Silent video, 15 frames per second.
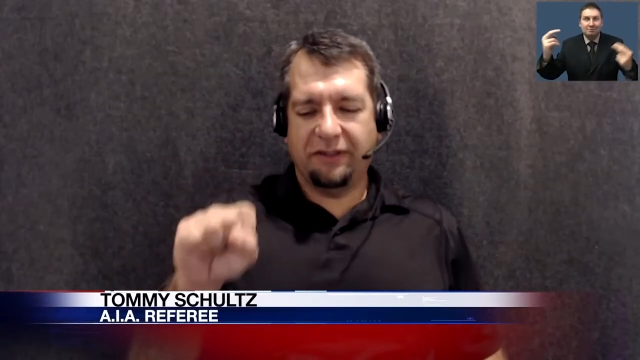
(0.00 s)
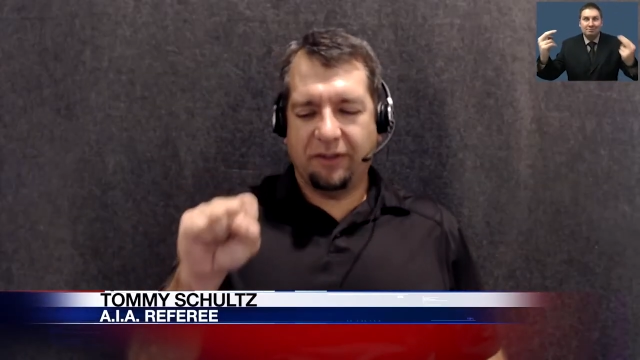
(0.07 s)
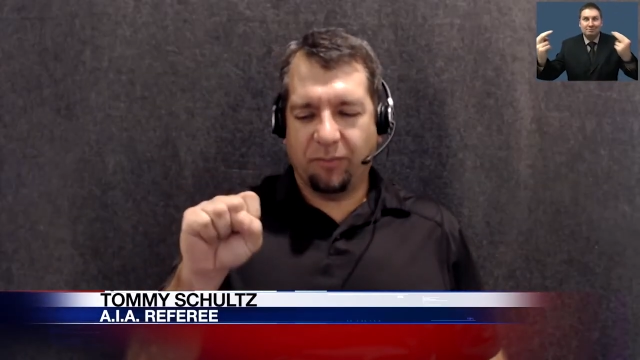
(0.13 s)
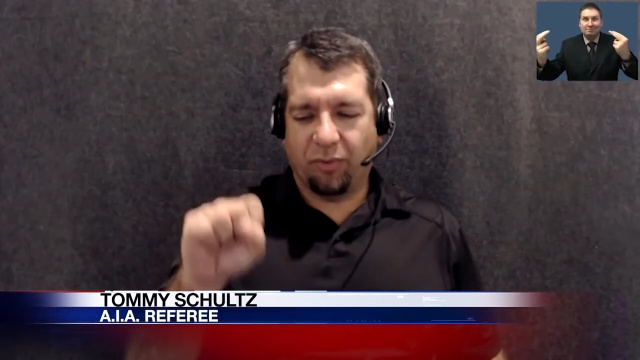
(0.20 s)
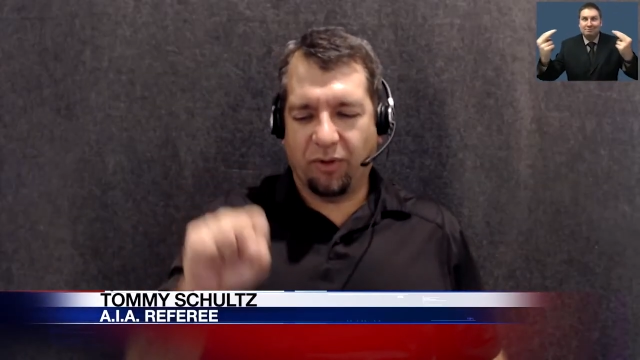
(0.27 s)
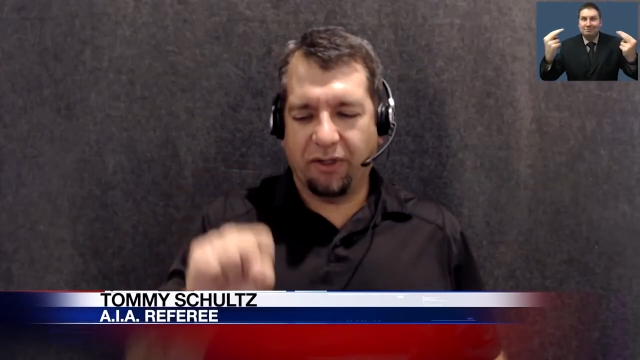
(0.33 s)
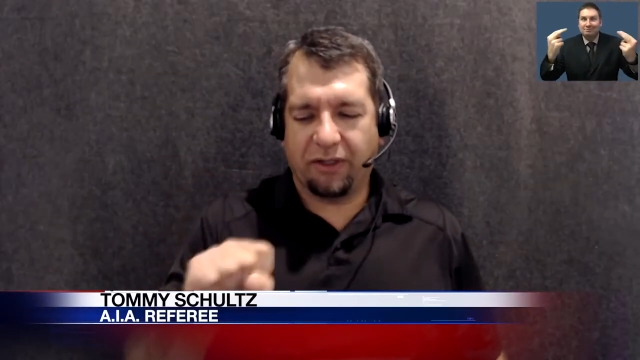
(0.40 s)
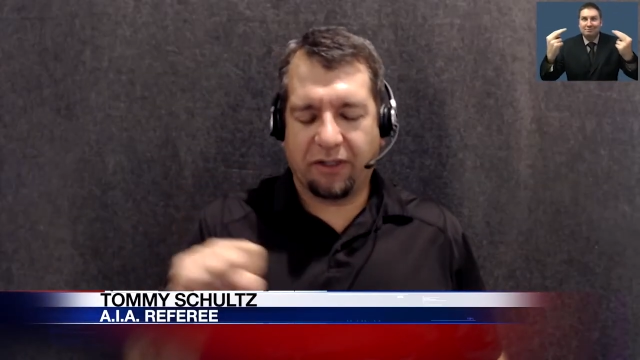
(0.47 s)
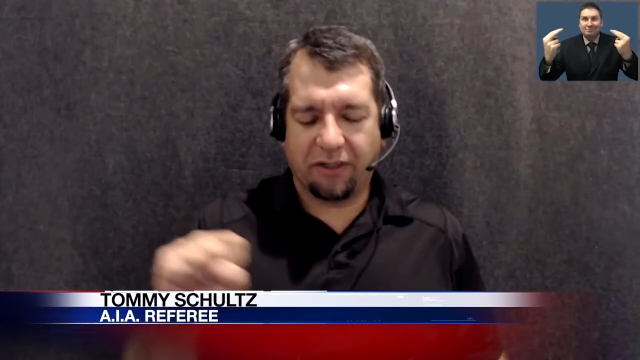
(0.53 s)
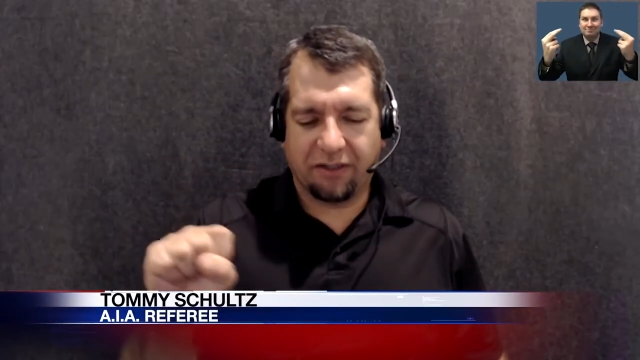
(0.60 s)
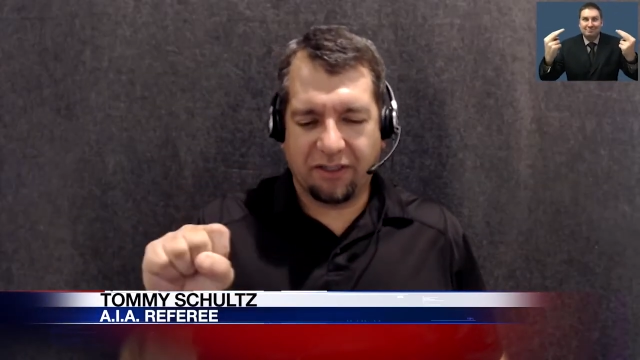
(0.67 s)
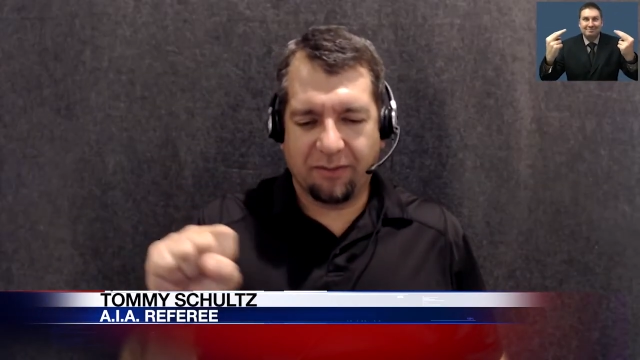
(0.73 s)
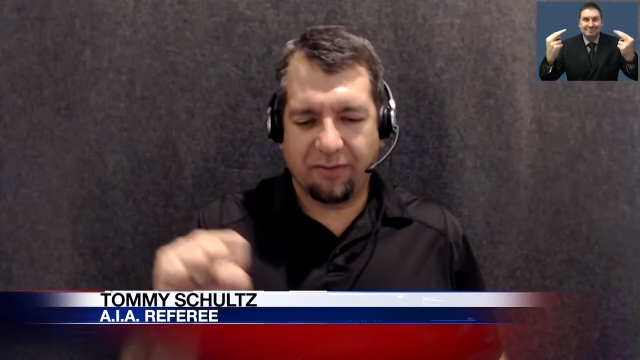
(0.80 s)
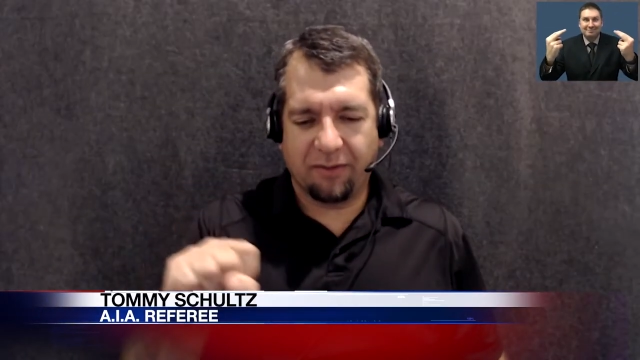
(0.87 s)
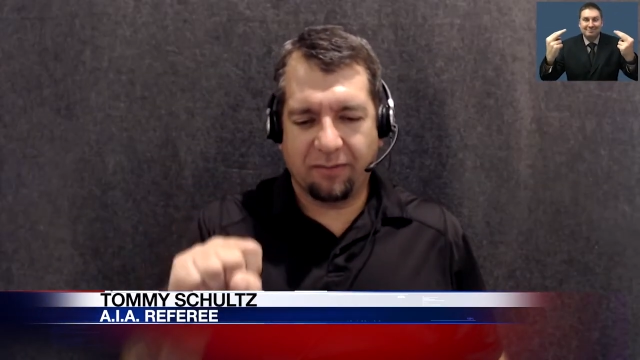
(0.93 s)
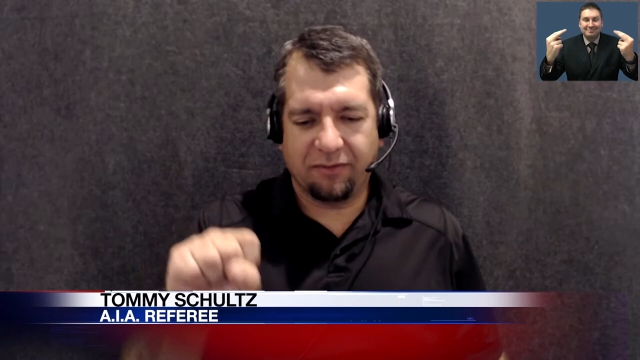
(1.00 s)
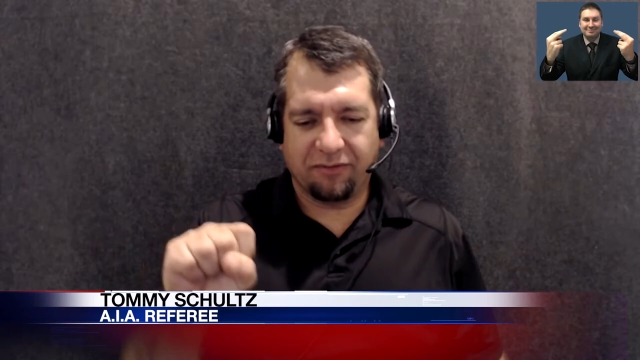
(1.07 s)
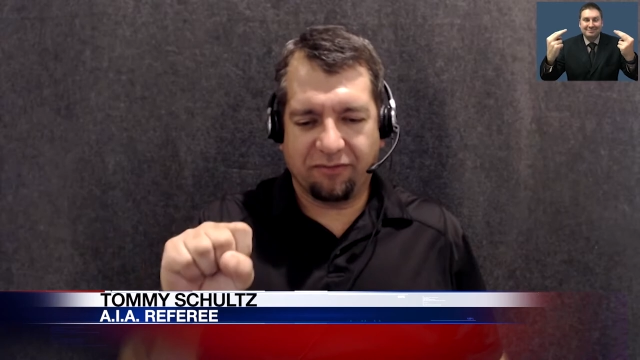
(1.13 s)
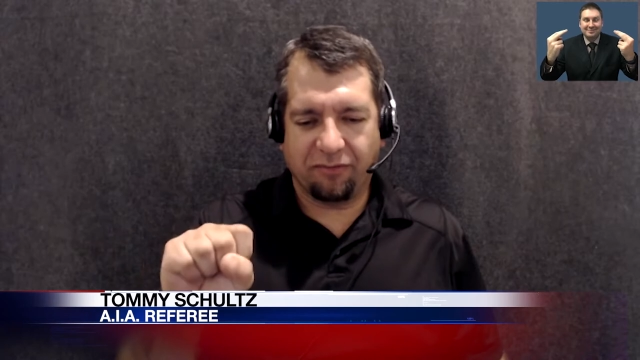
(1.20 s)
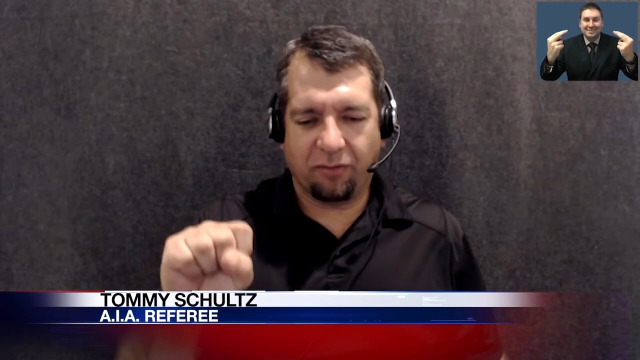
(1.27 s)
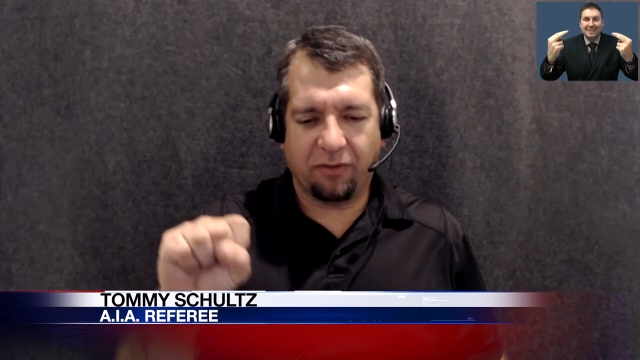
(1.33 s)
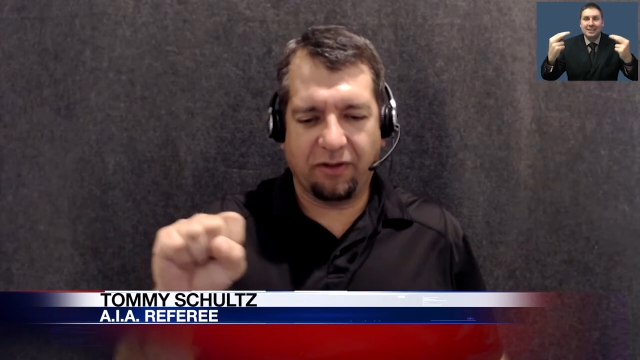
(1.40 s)
the point guard coming up the
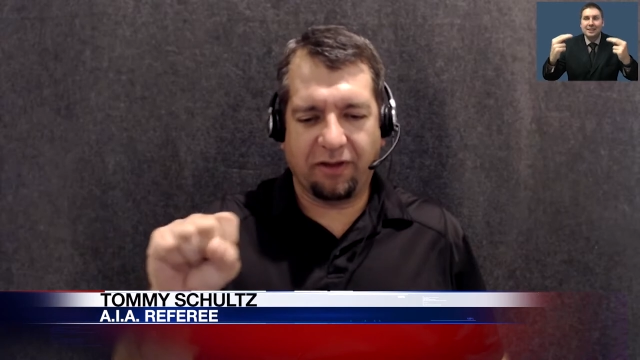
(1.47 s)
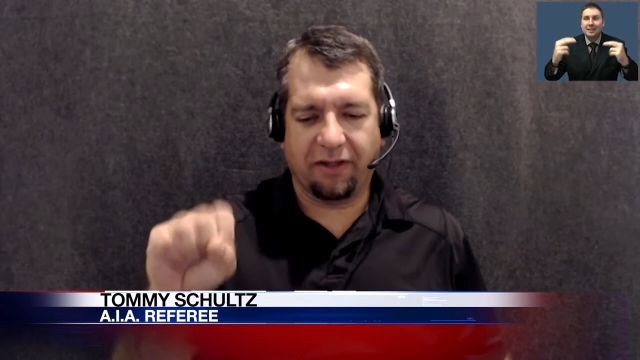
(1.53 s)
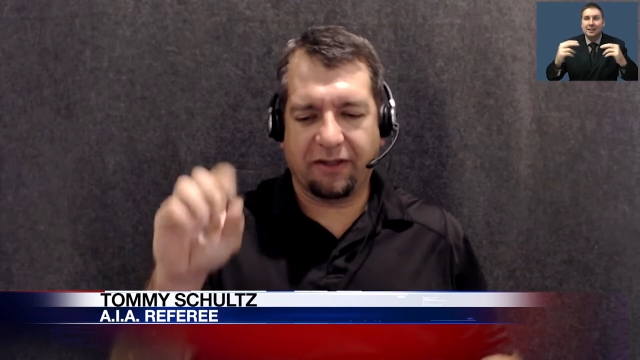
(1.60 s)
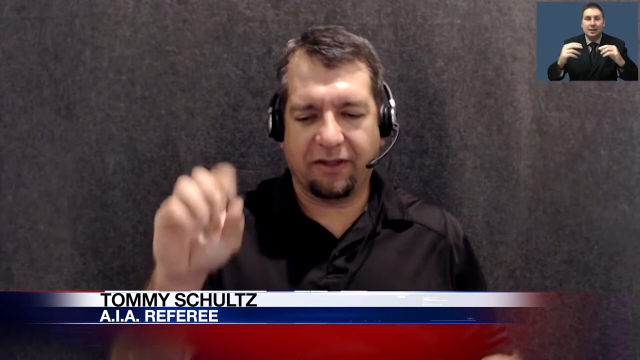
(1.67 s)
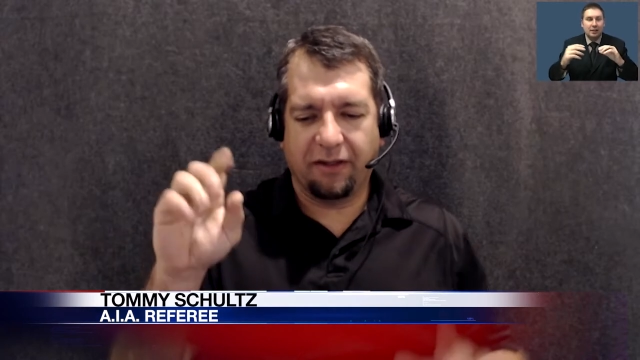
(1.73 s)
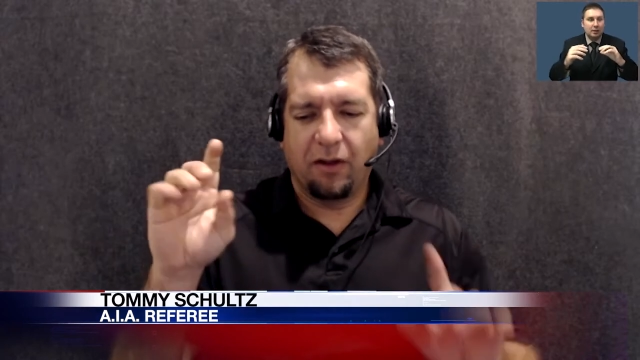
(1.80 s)
floor and like